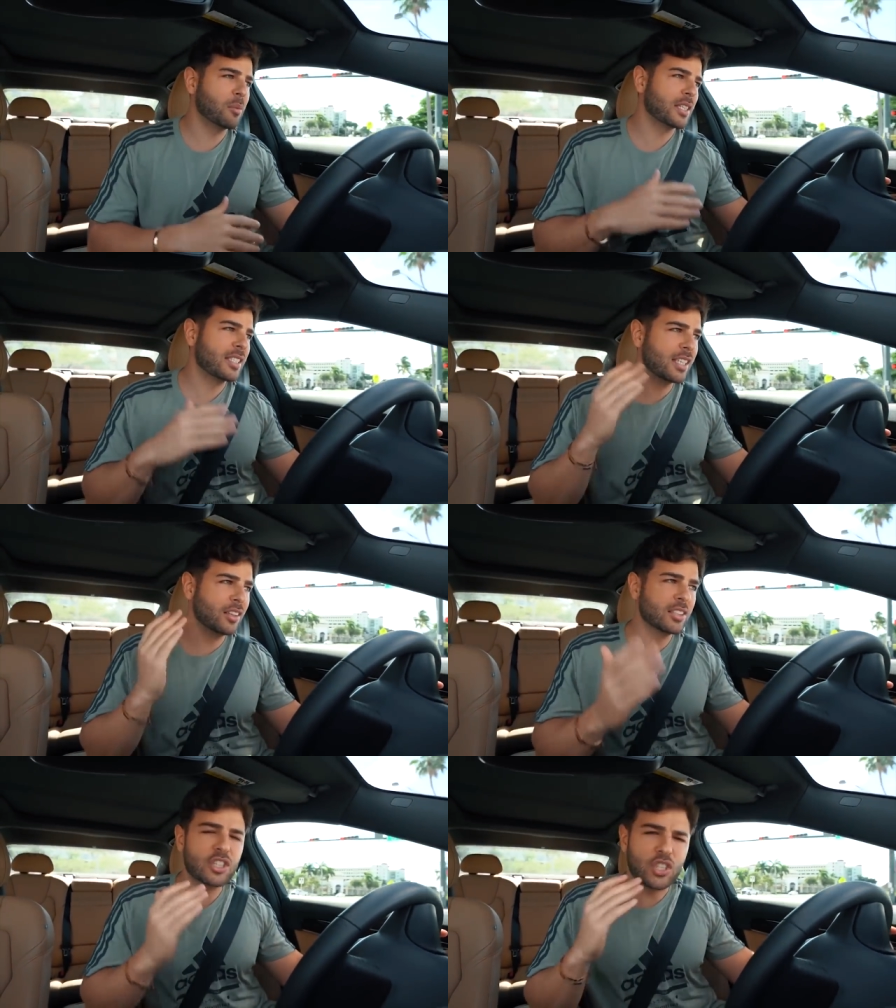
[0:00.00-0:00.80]
I'm gonna
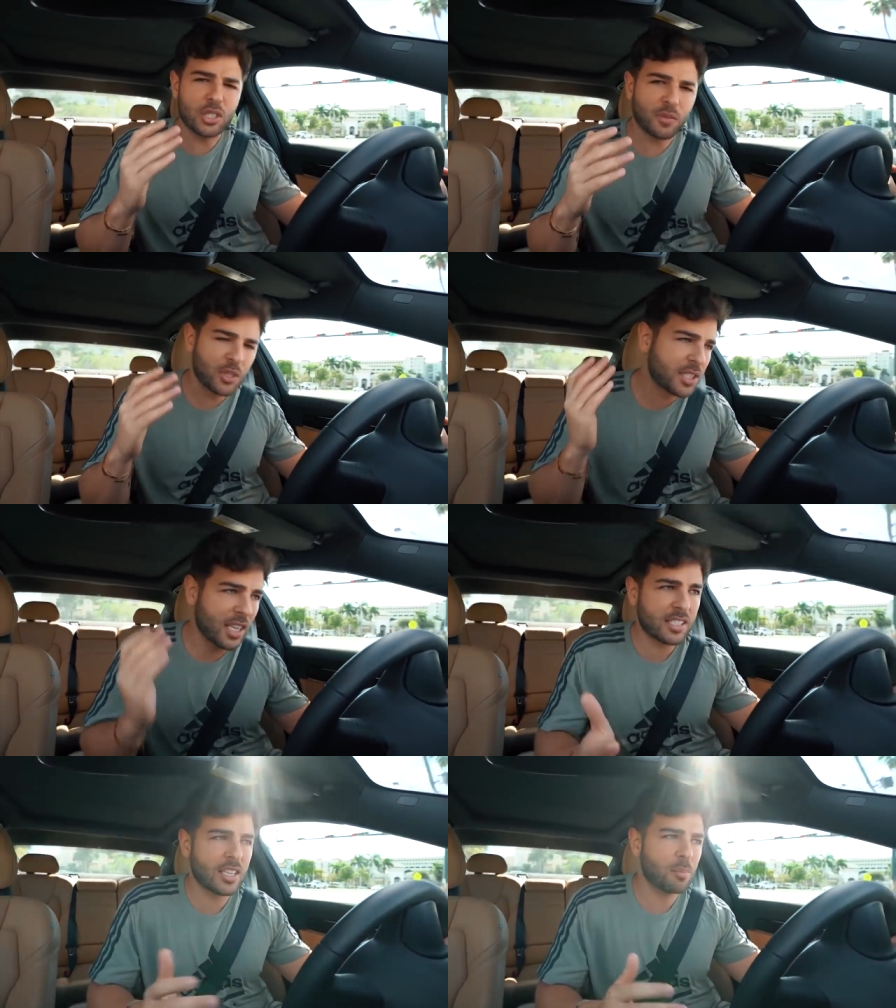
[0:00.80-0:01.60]
sell these jeans for
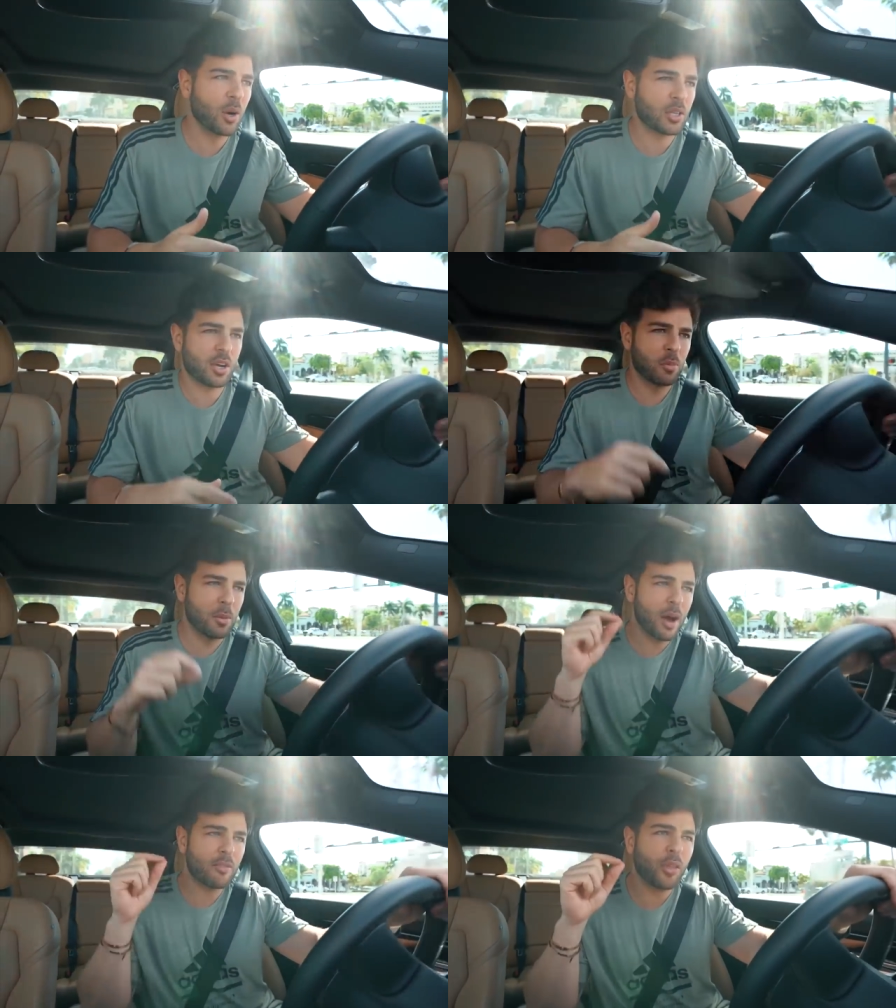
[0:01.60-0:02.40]
sixty bucks. I'm gonna
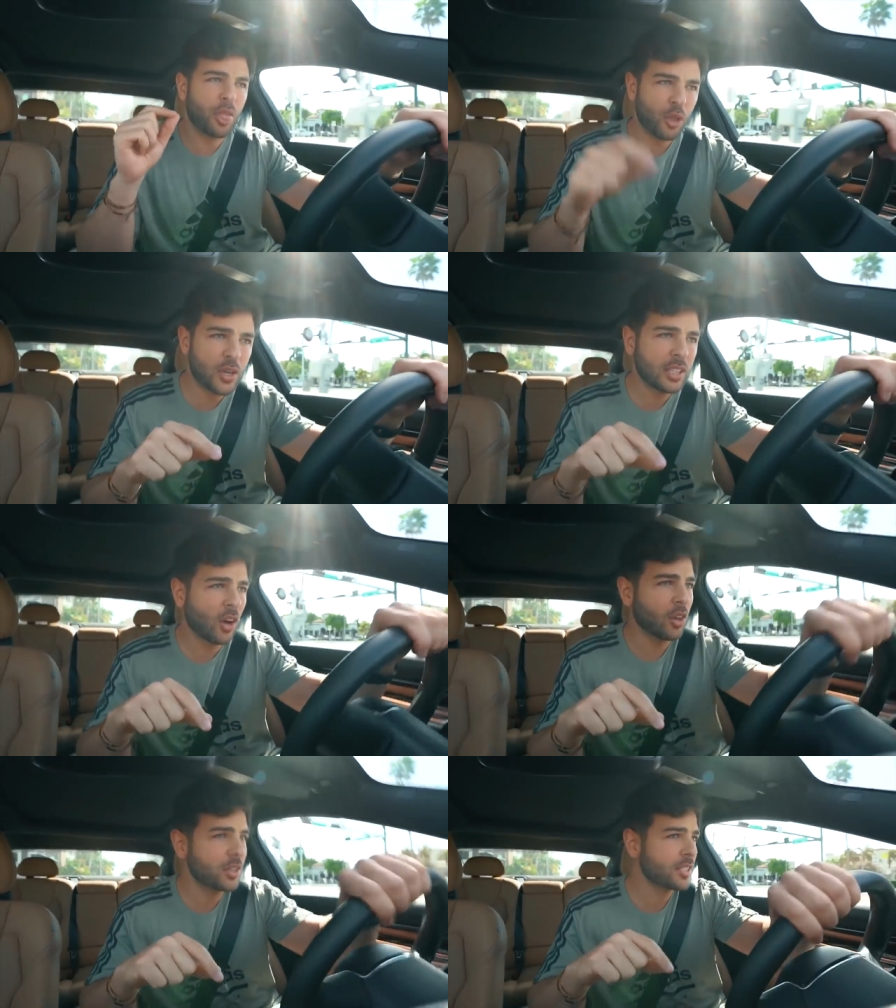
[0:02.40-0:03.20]
buy them for thirty
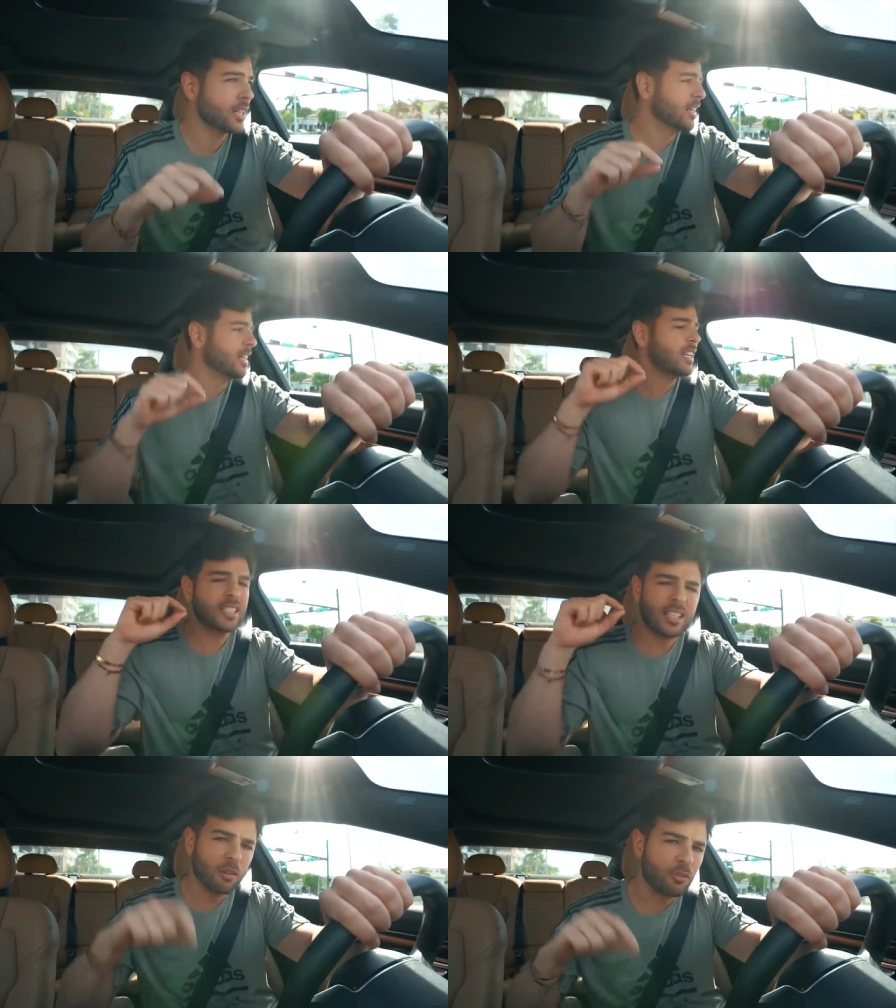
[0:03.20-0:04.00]
dollars,
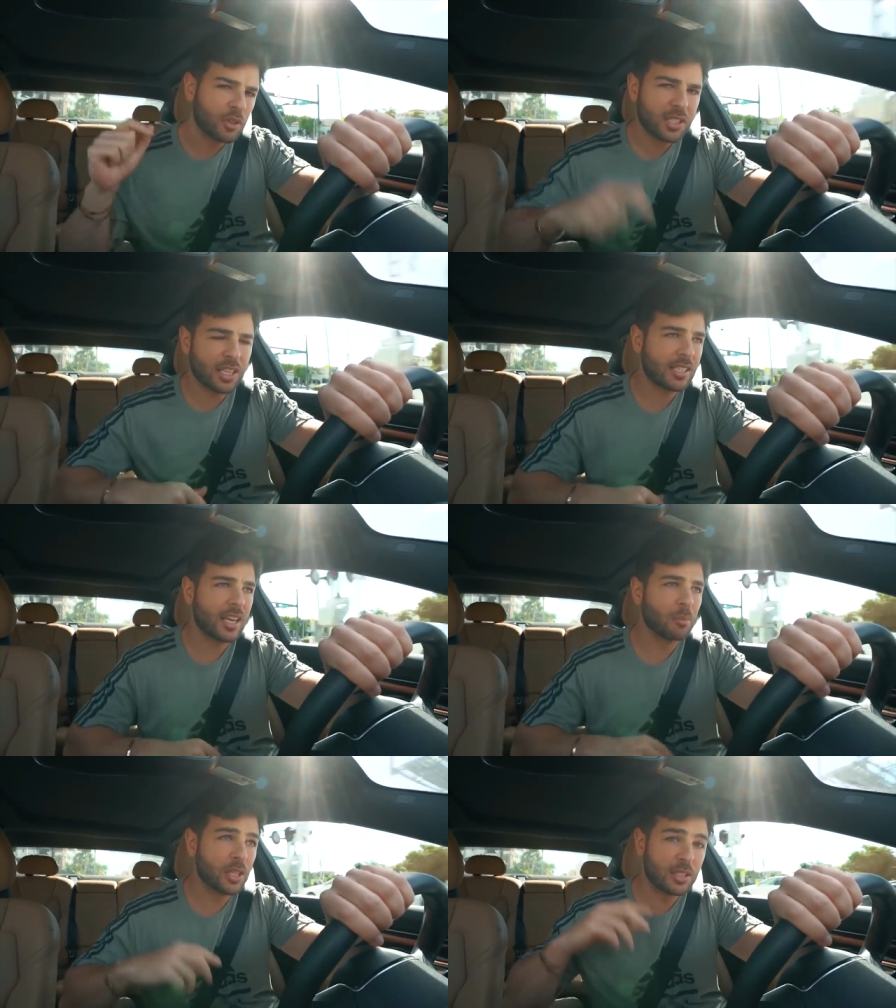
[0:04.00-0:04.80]
sell them for
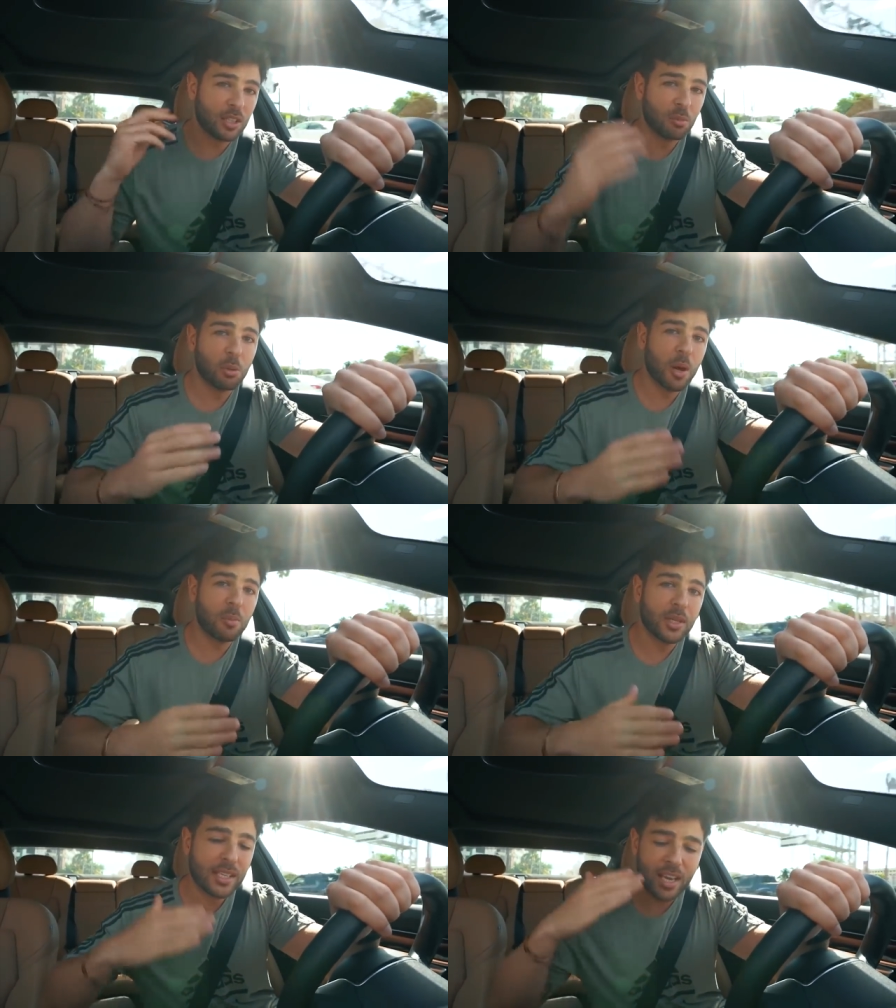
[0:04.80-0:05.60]
sixty. I'm gonna double my
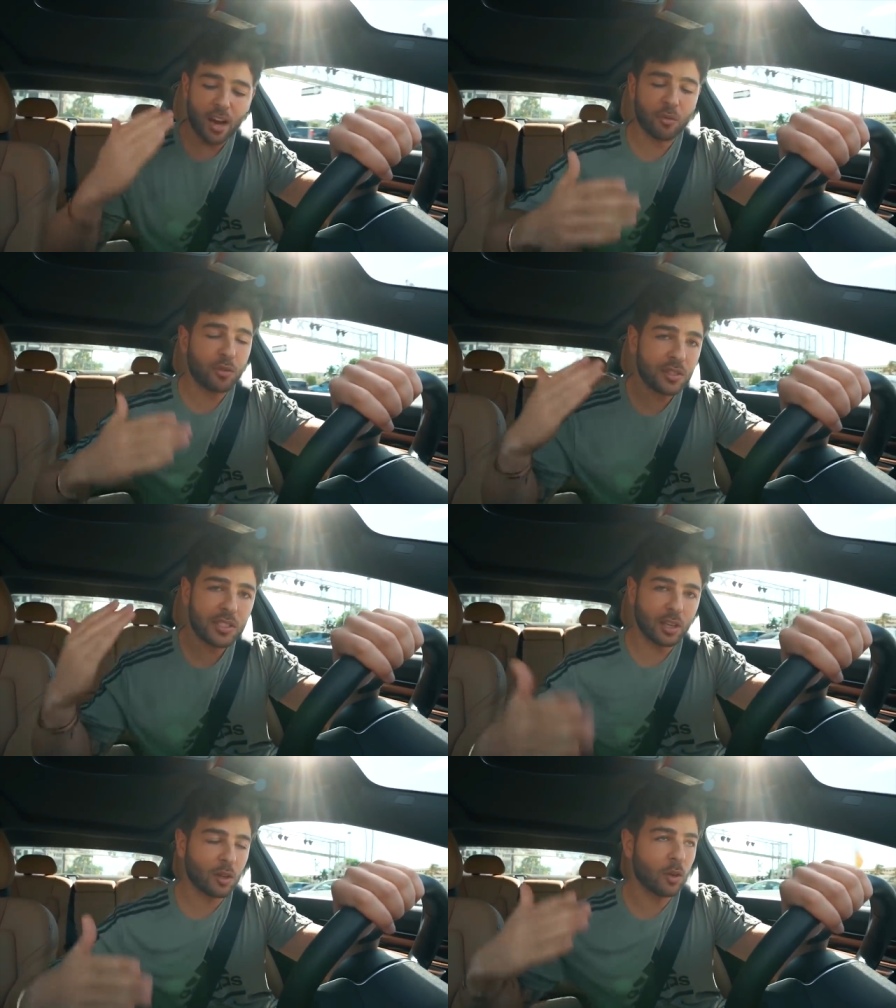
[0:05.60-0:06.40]
money every
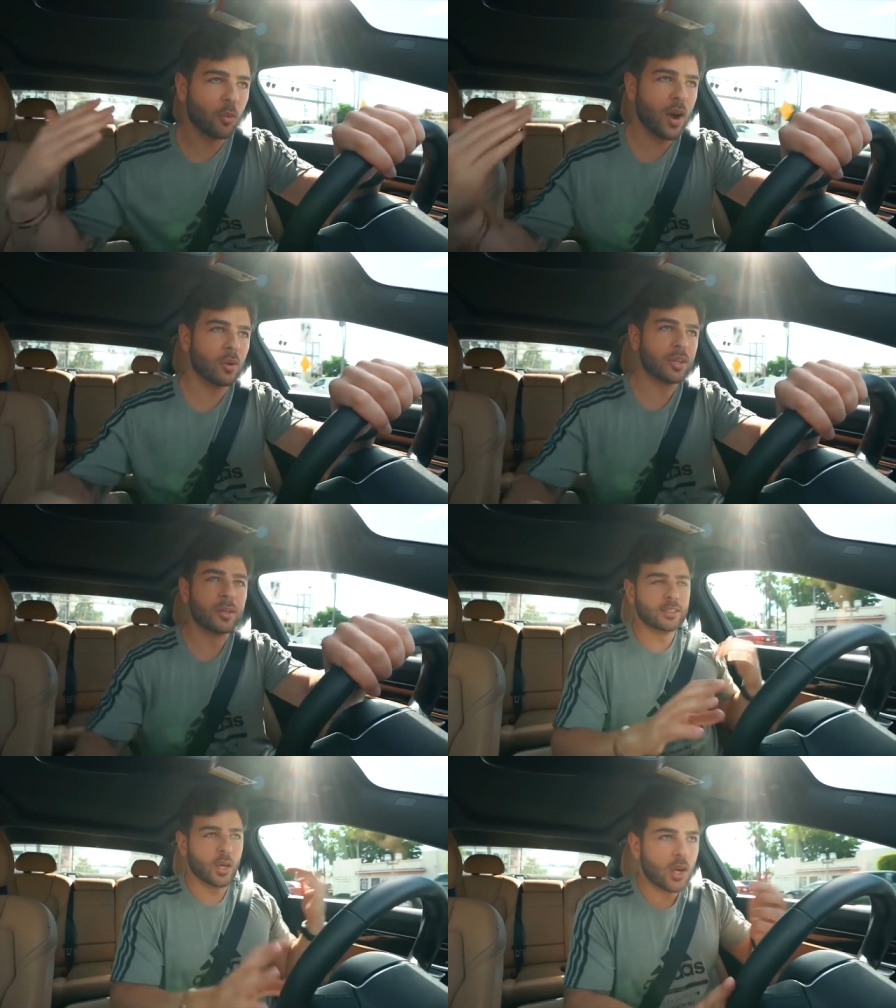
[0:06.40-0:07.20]
single
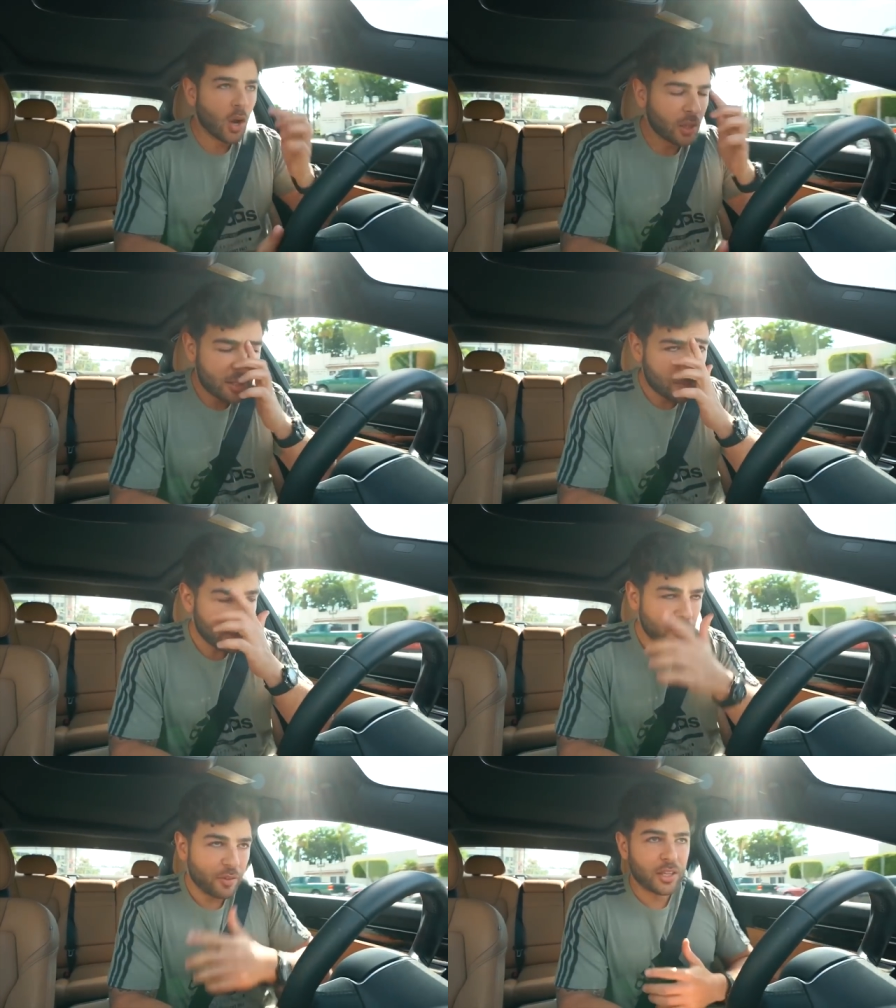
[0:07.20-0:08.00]
round. So I call these
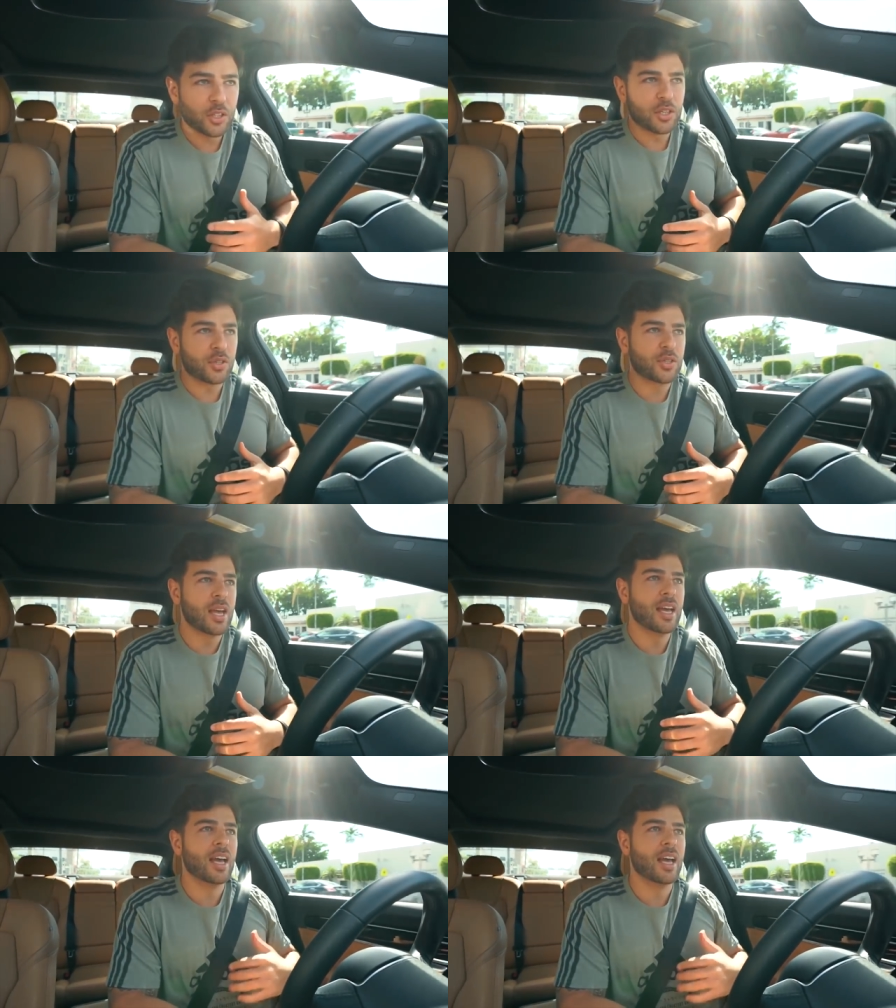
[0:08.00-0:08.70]
manufacturers,